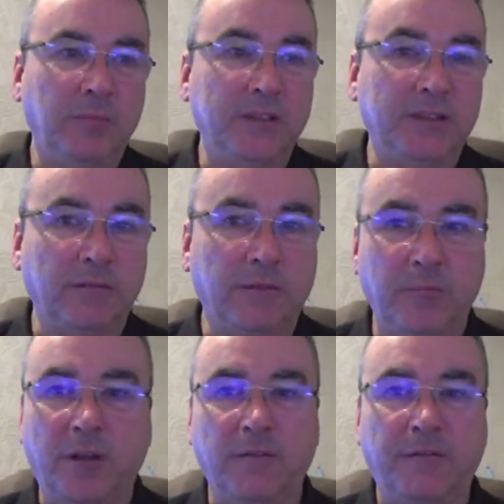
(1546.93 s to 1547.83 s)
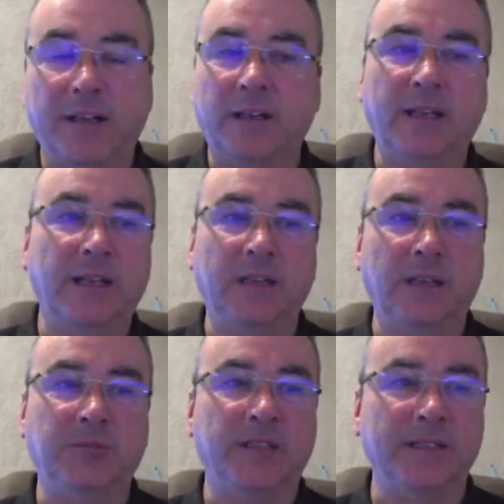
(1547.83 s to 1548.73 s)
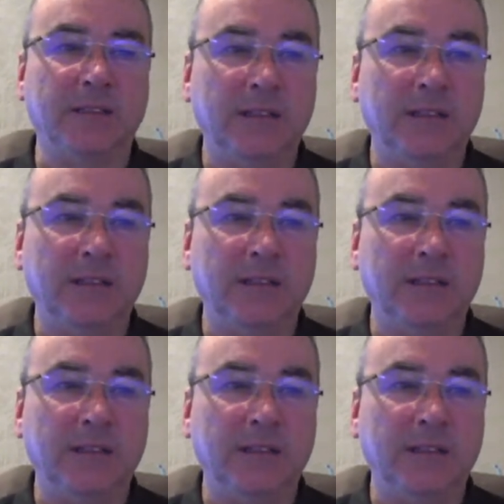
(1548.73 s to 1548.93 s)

myself. I'm not a fan of lead clips, and